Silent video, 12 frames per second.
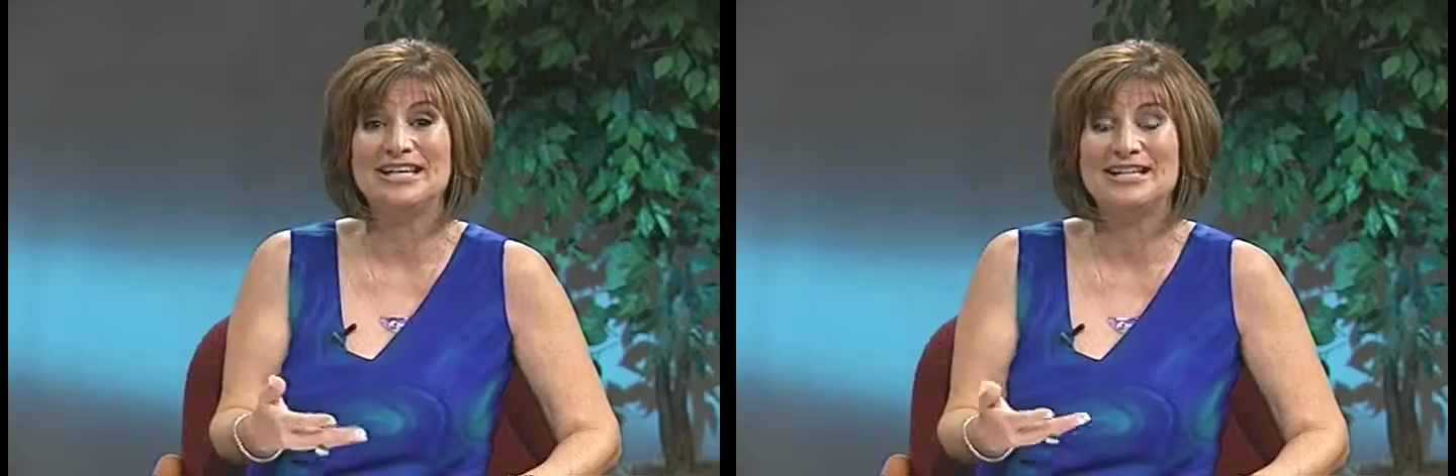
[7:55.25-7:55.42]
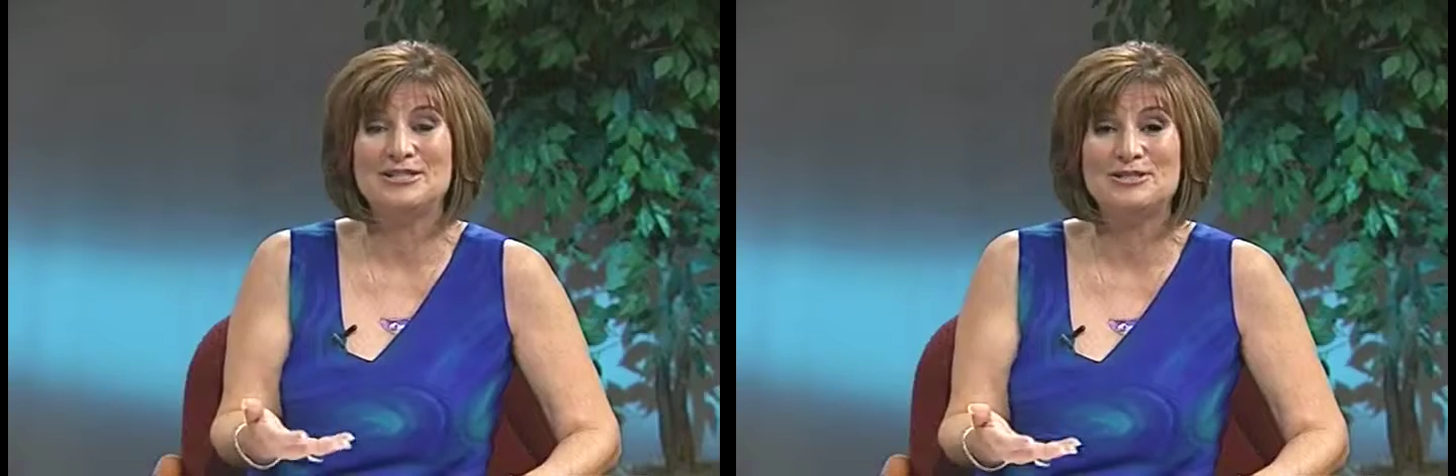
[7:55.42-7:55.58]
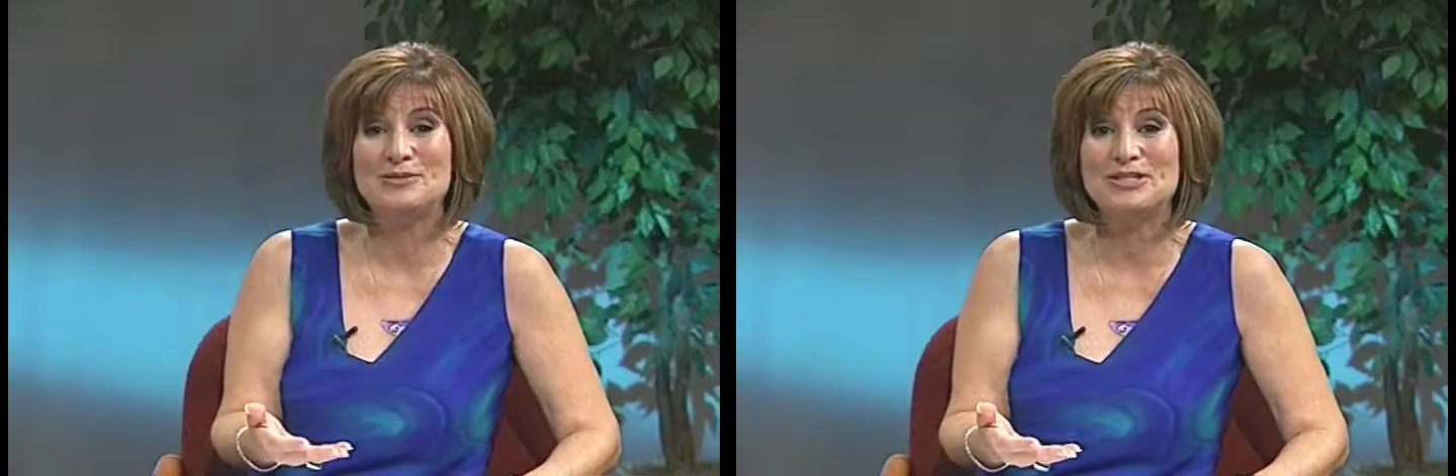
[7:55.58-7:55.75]

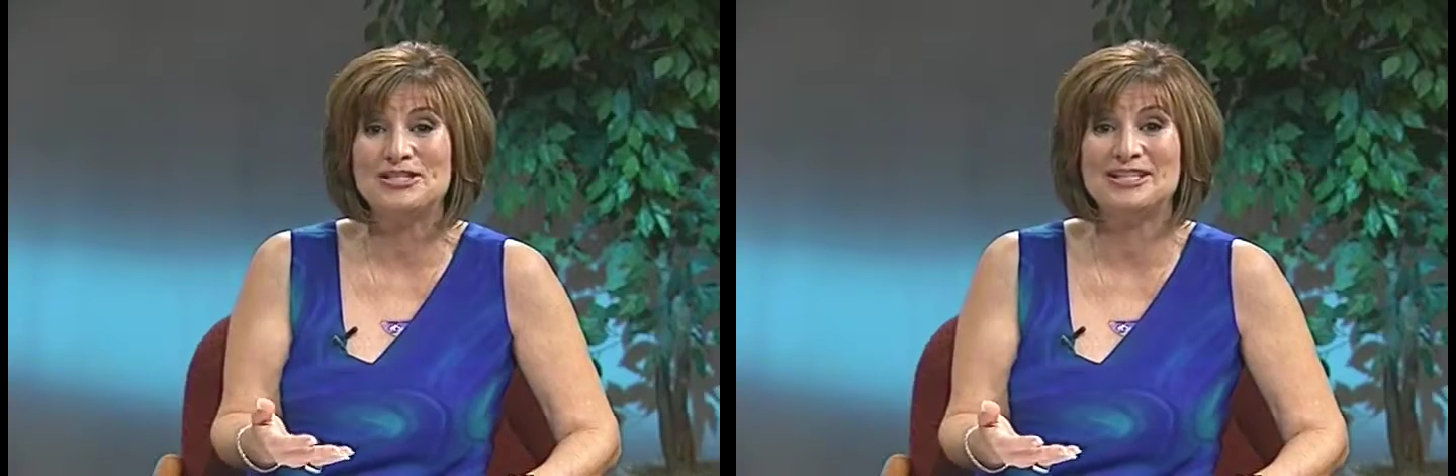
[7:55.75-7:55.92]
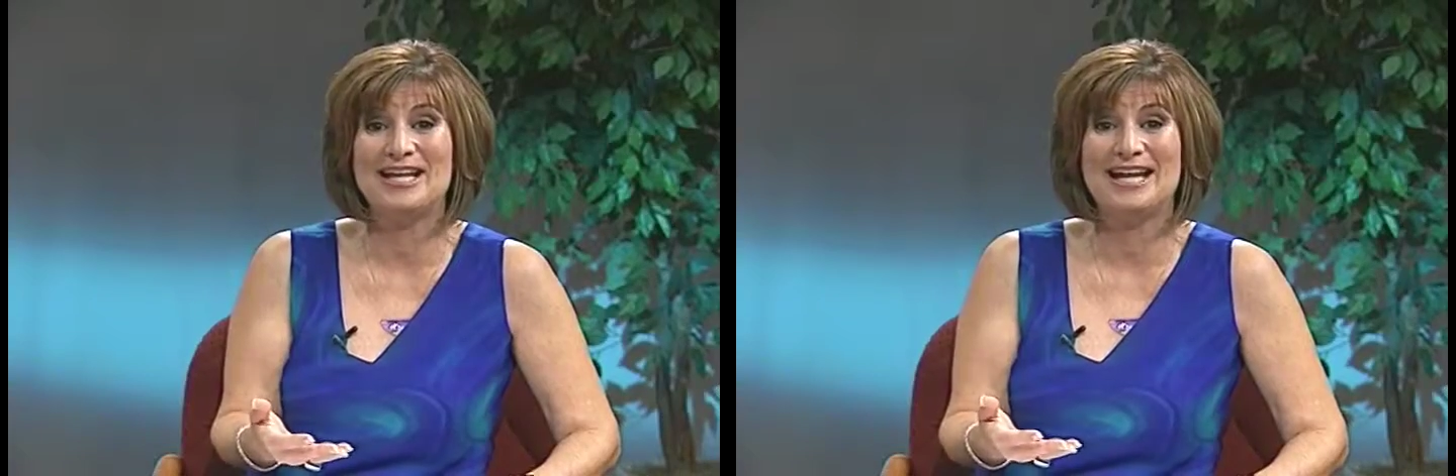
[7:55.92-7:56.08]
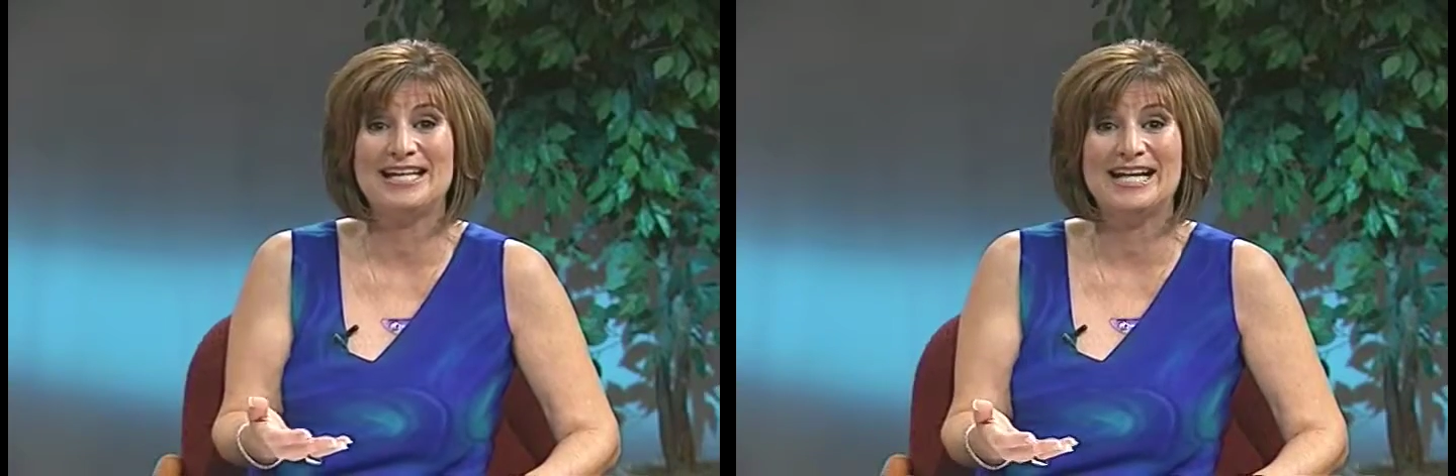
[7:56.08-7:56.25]
intuition
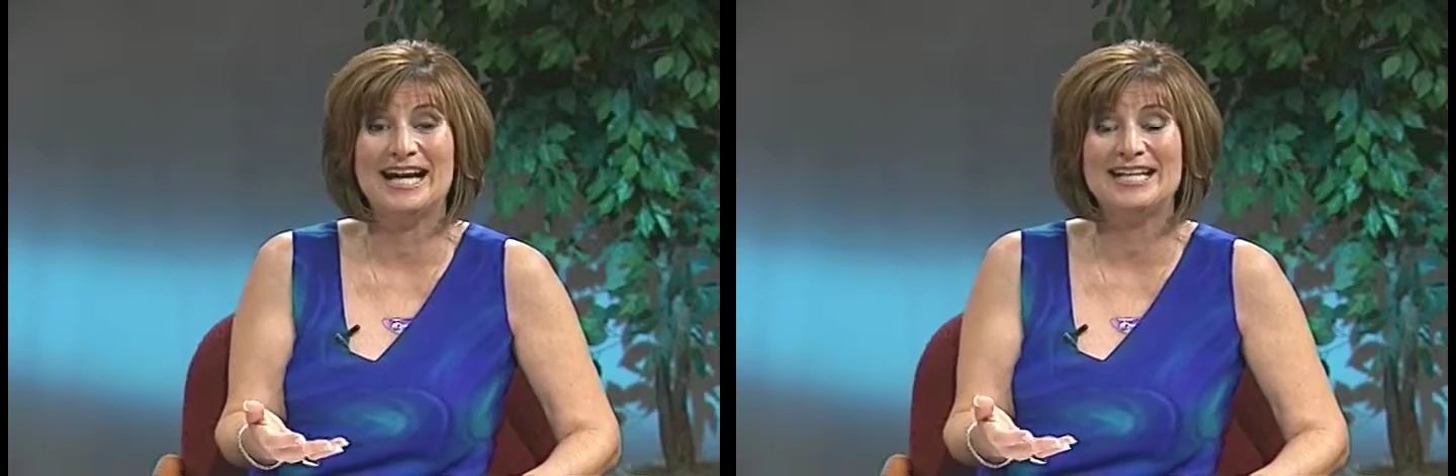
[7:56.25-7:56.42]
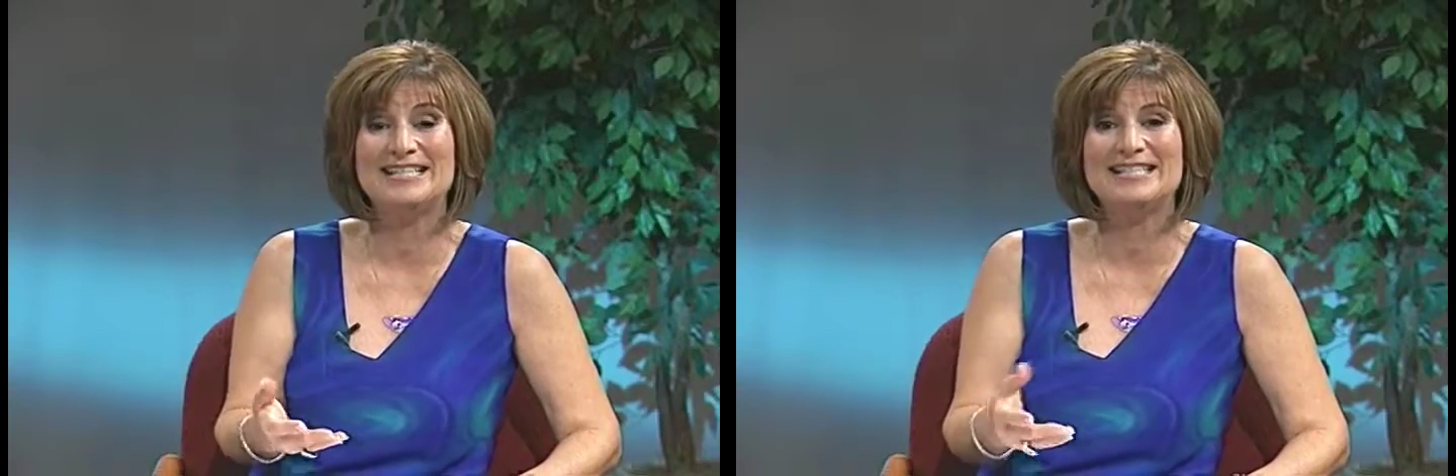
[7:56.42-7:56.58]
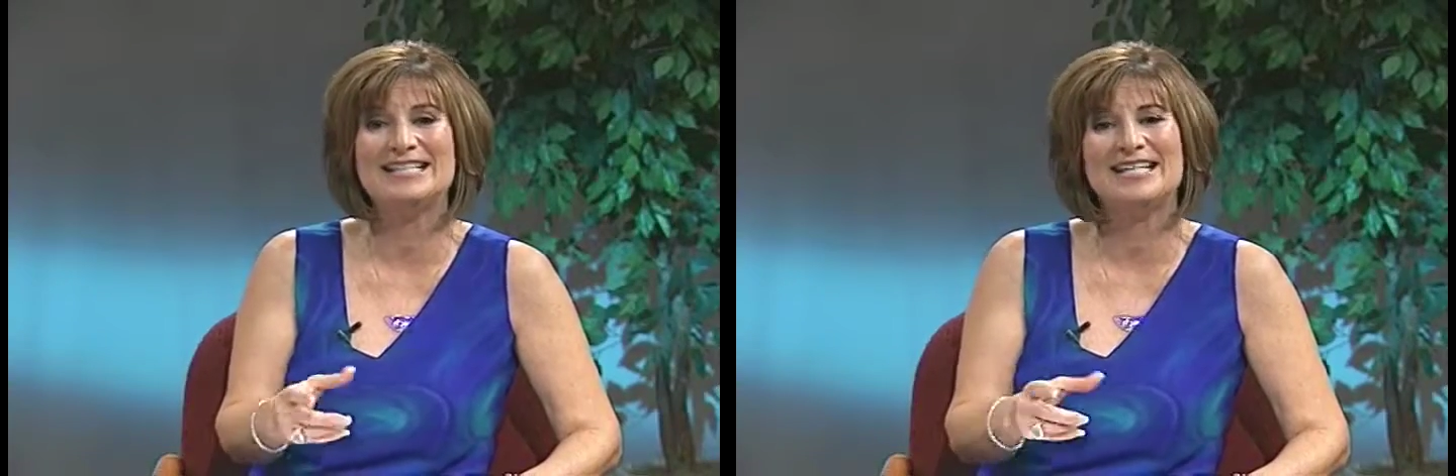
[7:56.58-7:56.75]
and
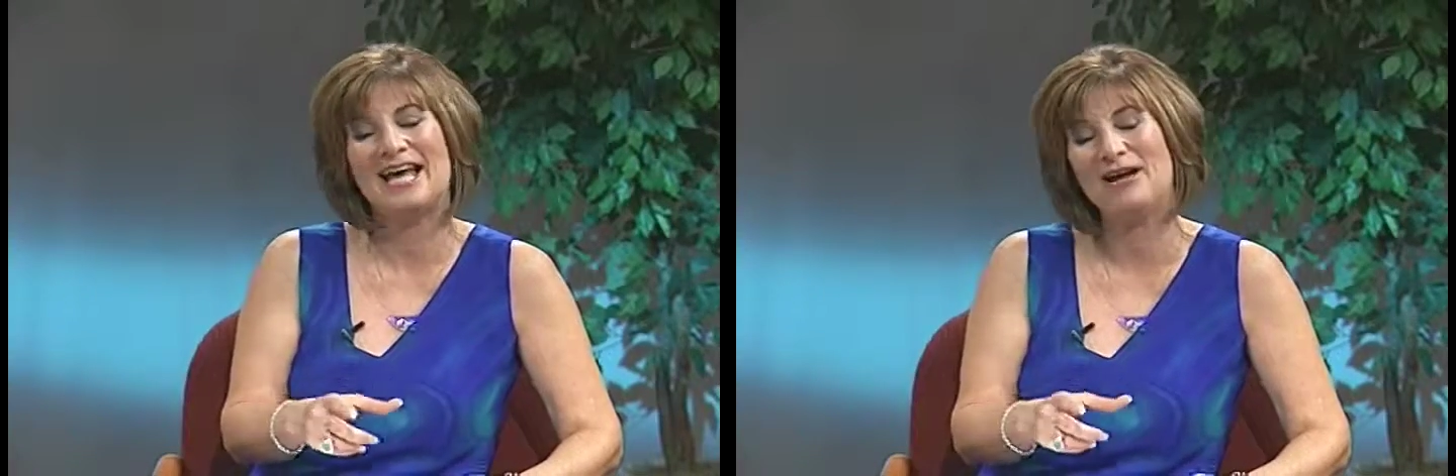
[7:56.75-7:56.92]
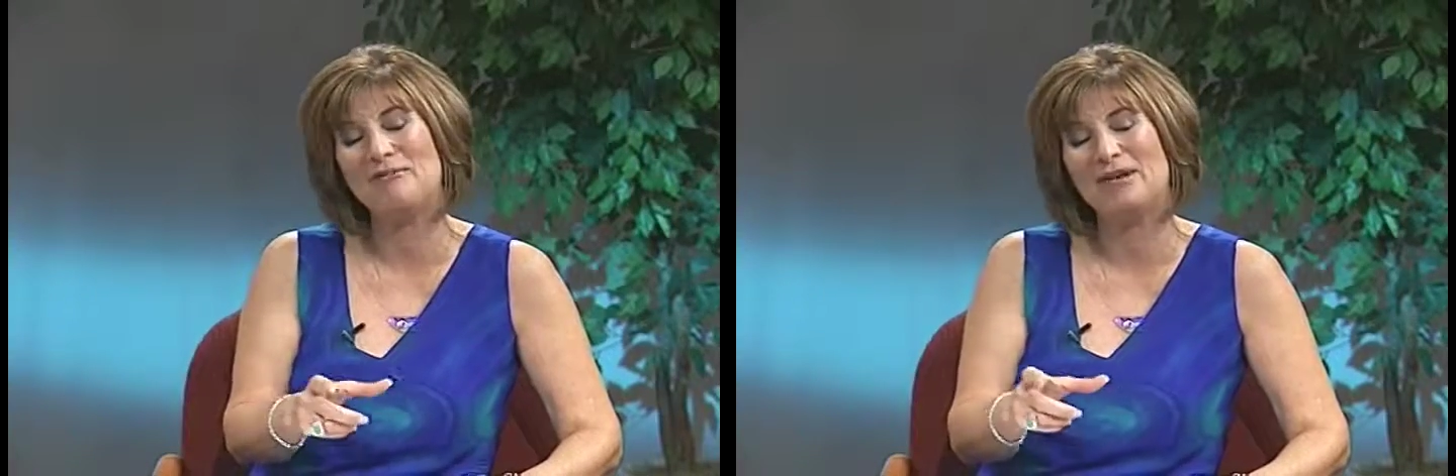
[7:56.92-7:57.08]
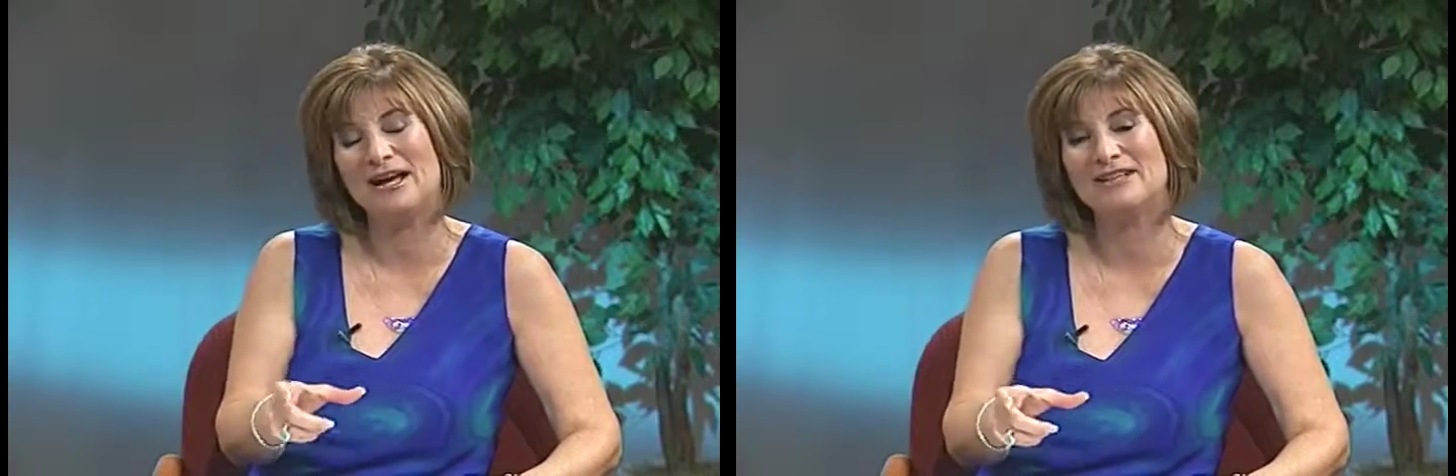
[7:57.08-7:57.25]
guidance to
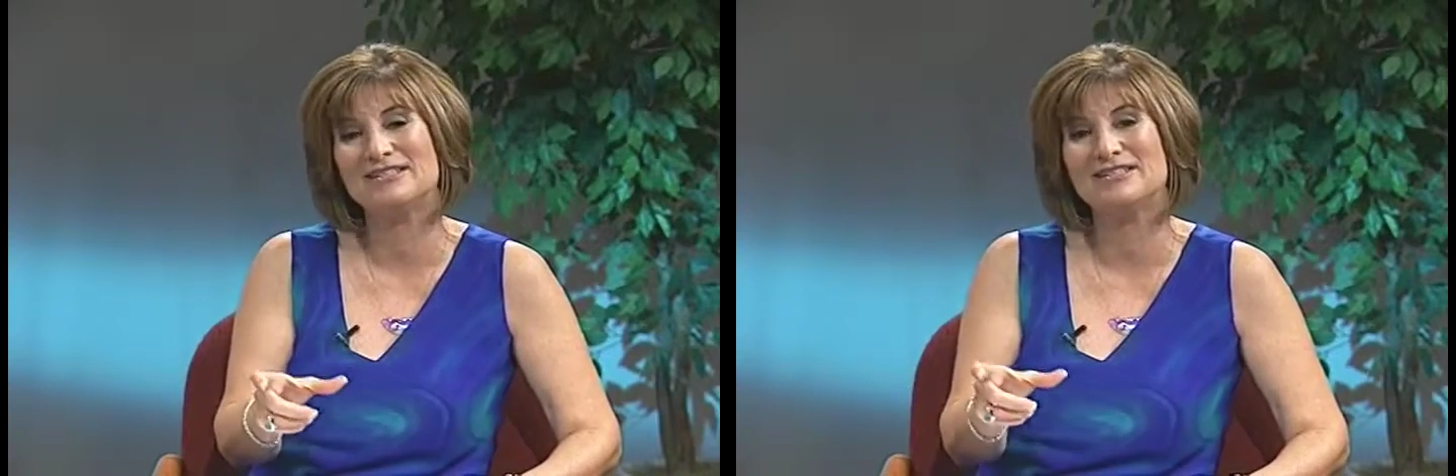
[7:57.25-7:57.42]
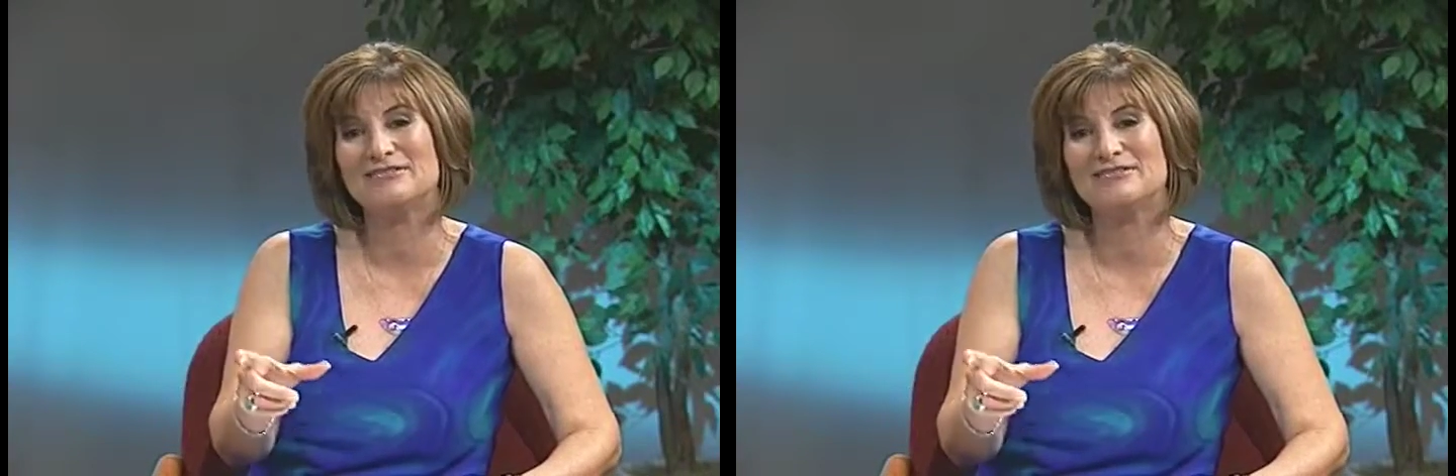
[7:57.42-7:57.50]
help us